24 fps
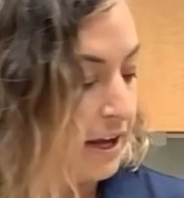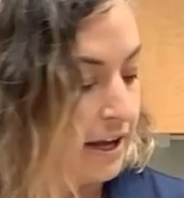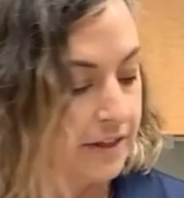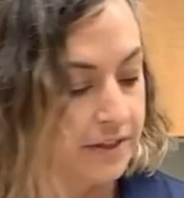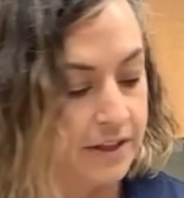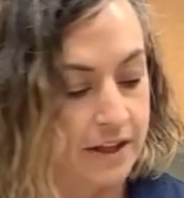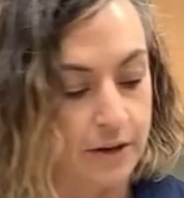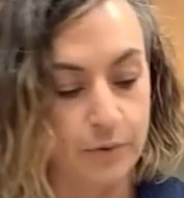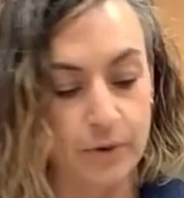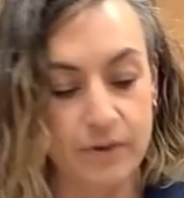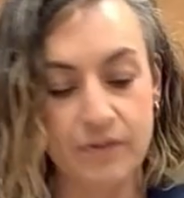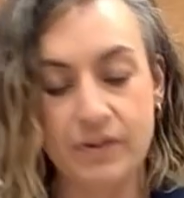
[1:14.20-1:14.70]

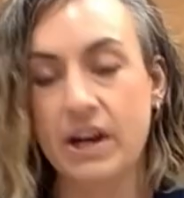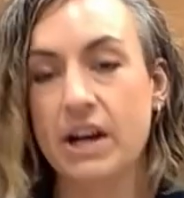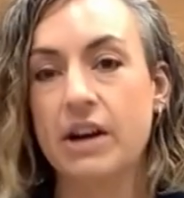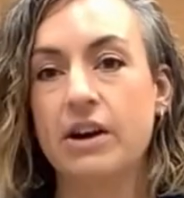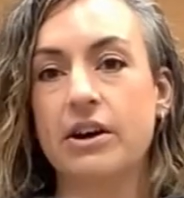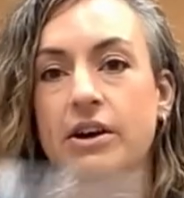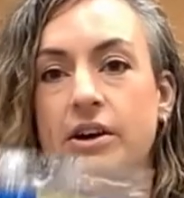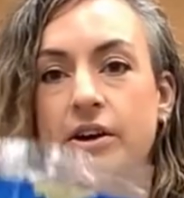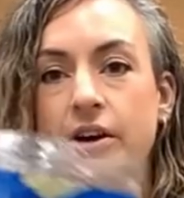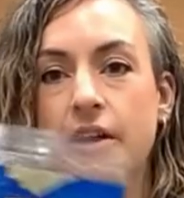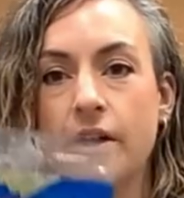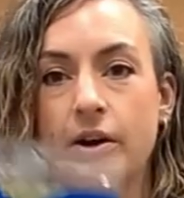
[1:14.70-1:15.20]
Then we've got
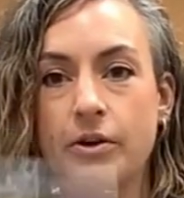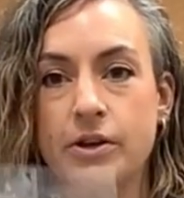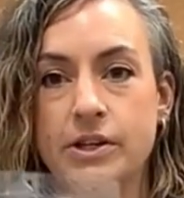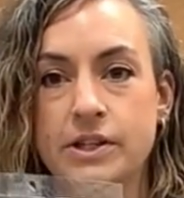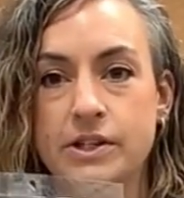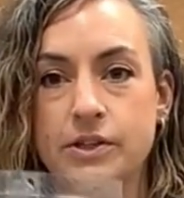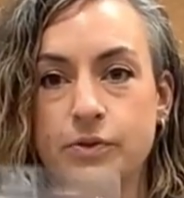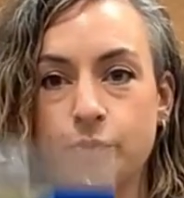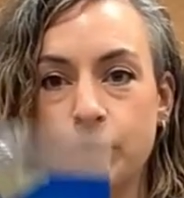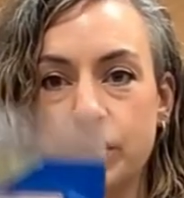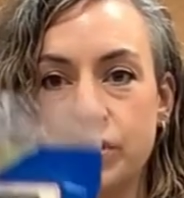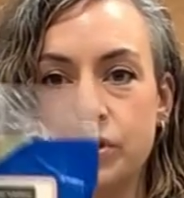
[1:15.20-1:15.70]
our
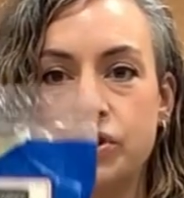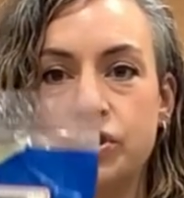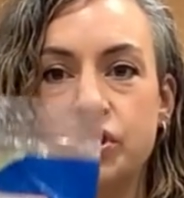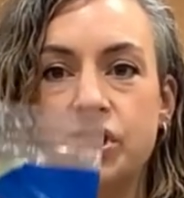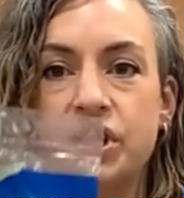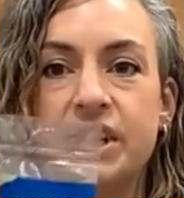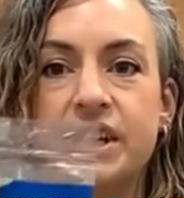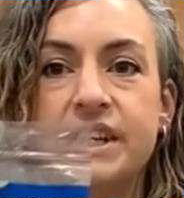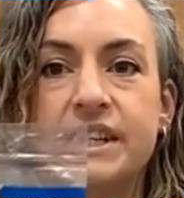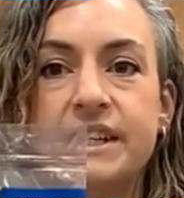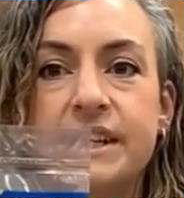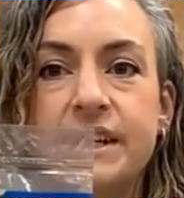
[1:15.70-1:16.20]
Swiss
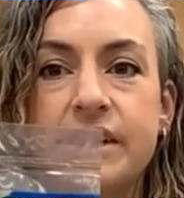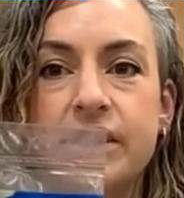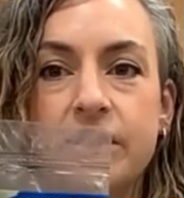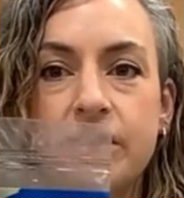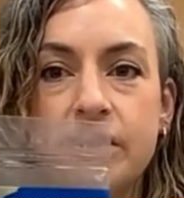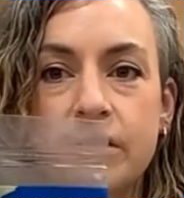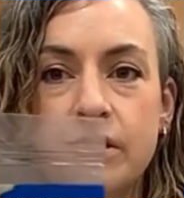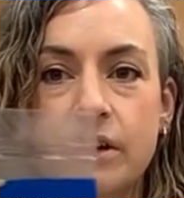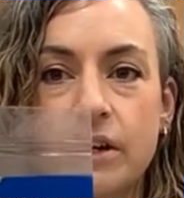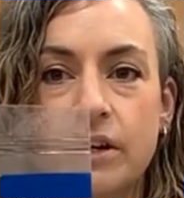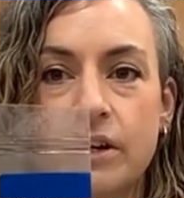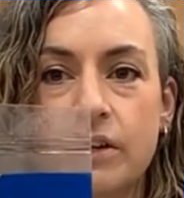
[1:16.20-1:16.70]
cheese here
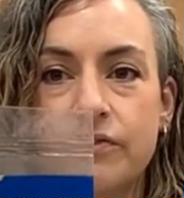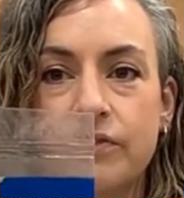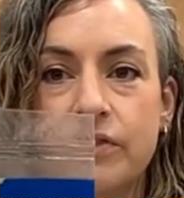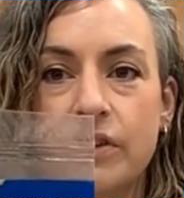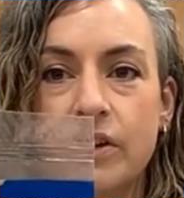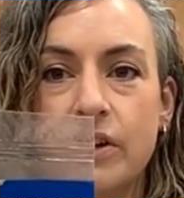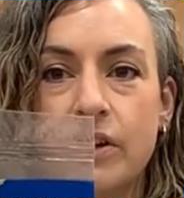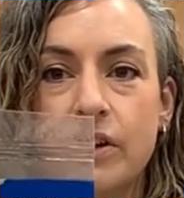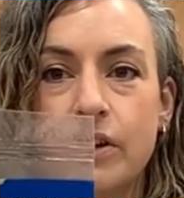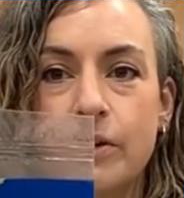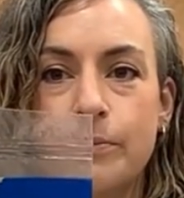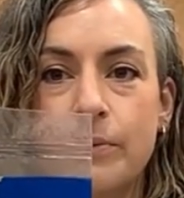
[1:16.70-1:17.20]

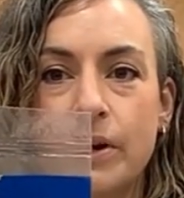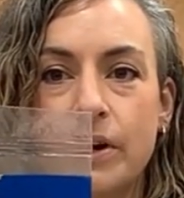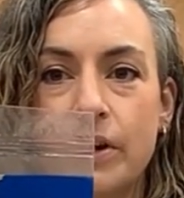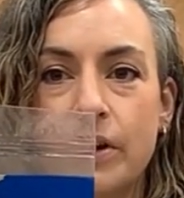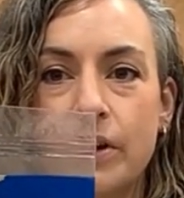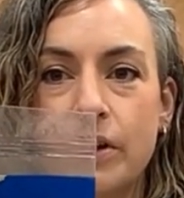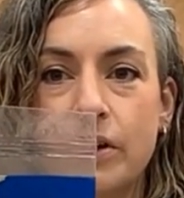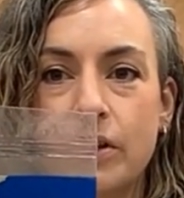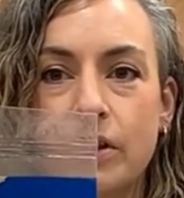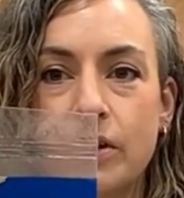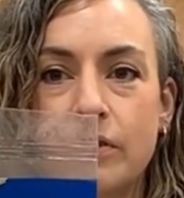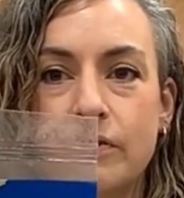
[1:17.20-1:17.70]
from our
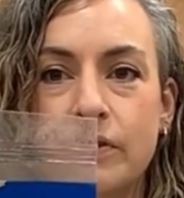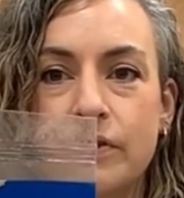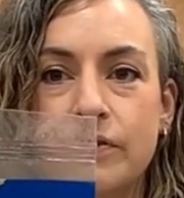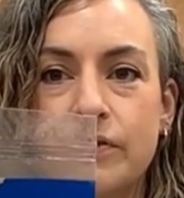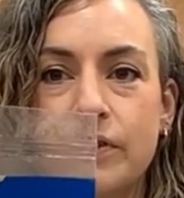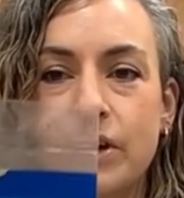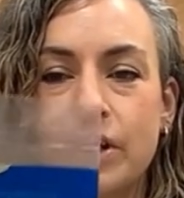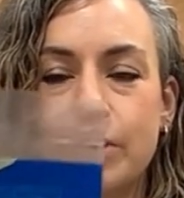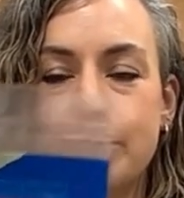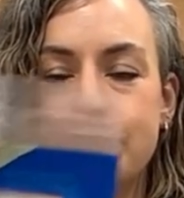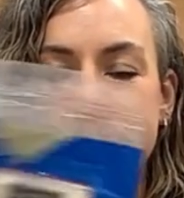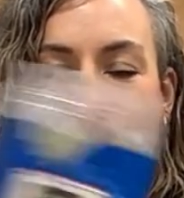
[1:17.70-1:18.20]
Clover
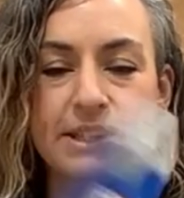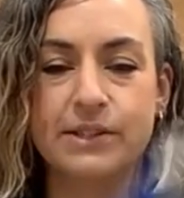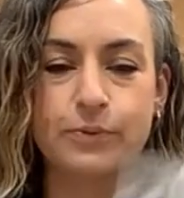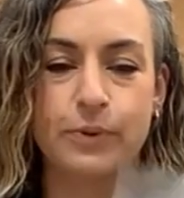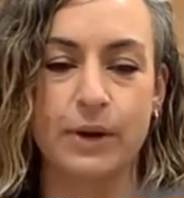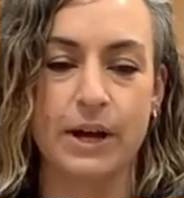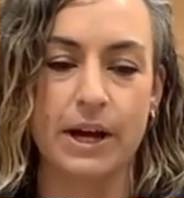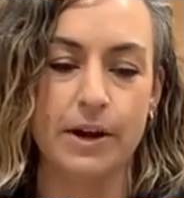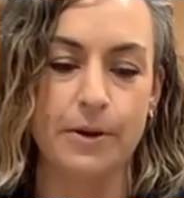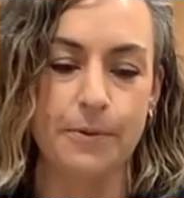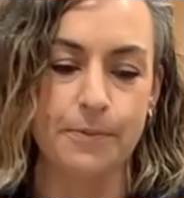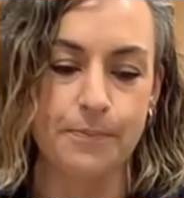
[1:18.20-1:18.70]
Farms as
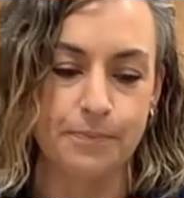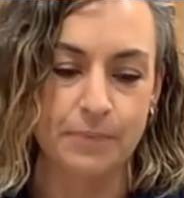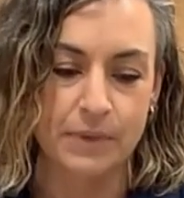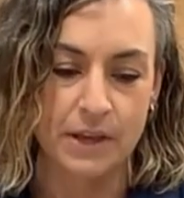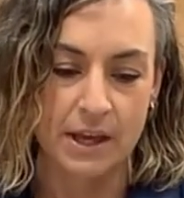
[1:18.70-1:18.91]
well.